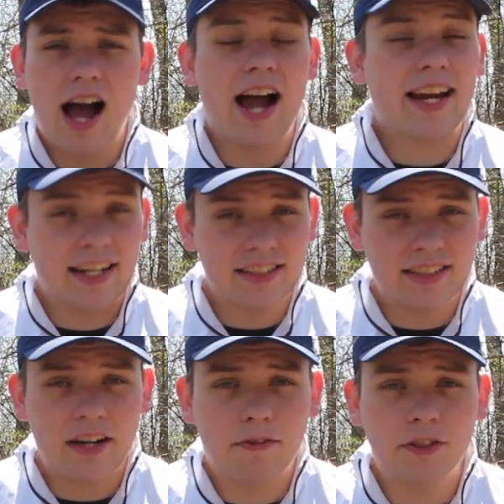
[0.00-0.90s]
I can't
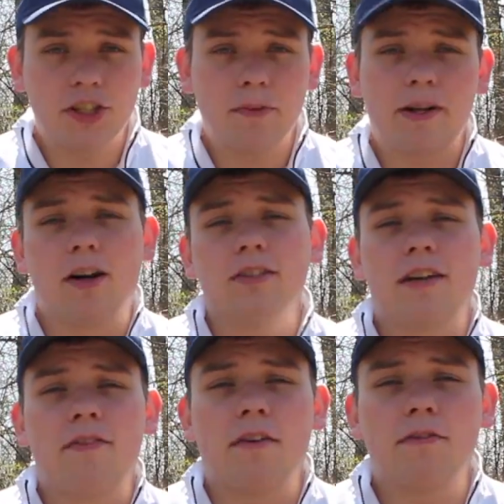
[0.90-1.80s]
say for sure because
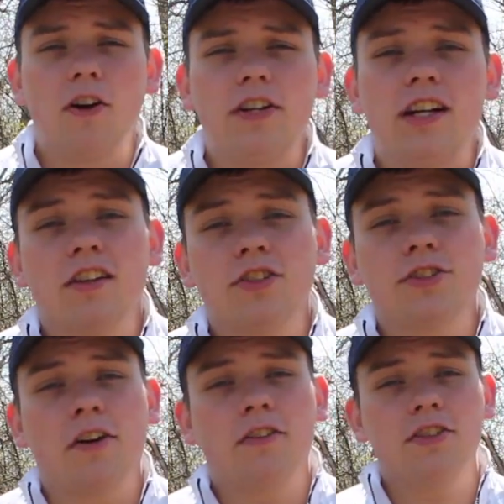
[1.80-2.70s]
I've not flown any other
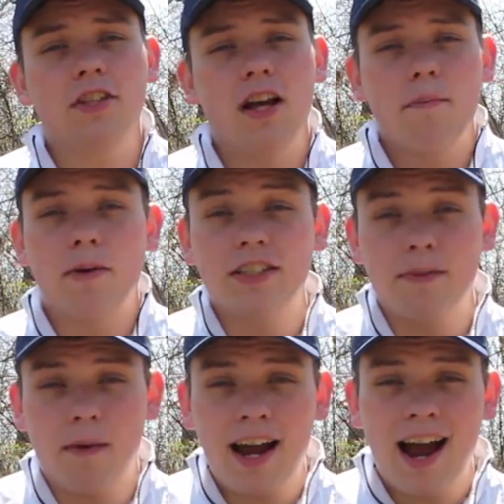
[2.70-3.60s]
drones, but
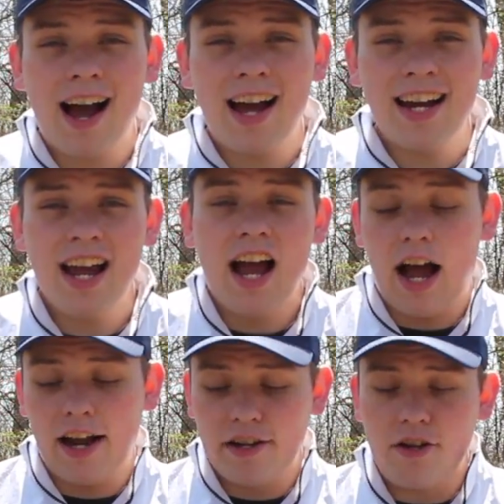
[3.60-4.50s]
to my eye,
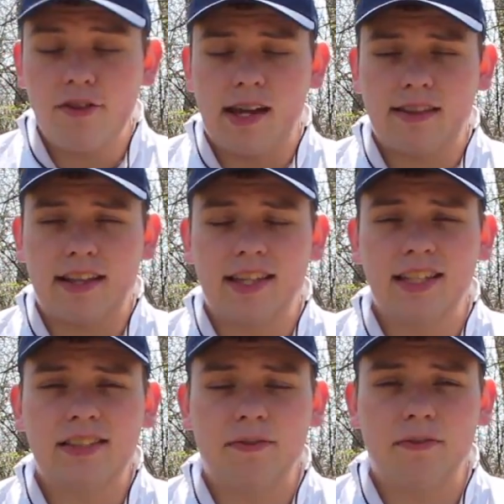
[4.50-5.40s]
I do think that
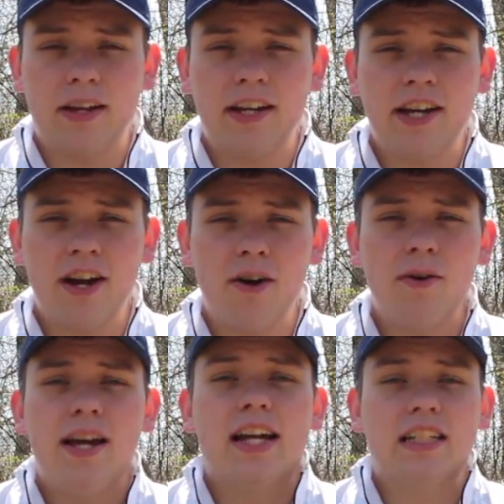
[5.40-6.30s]
this
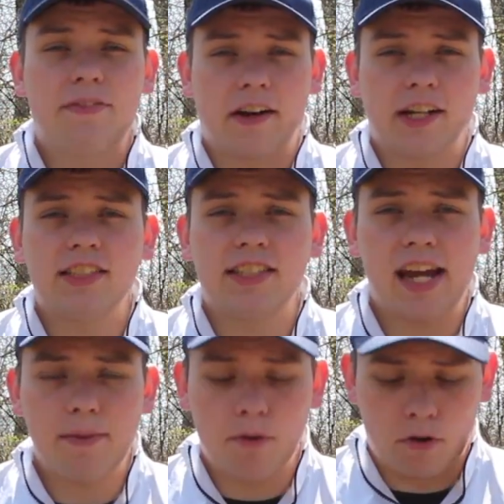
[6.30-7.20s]
video is very
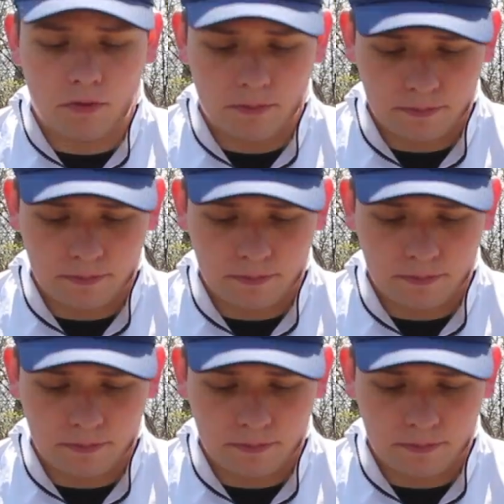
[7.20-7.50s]
stable.